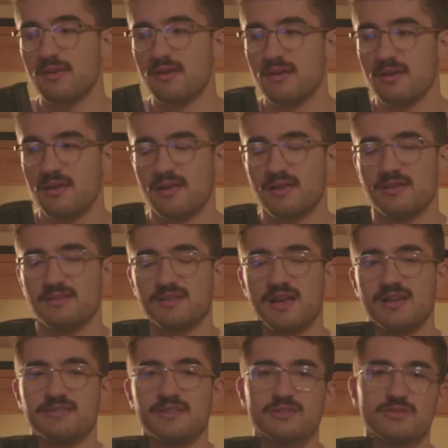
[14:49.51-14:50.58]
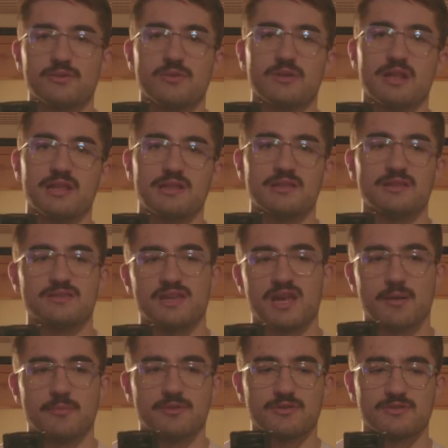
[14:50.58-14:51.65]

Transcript: is as I start getting these cameras,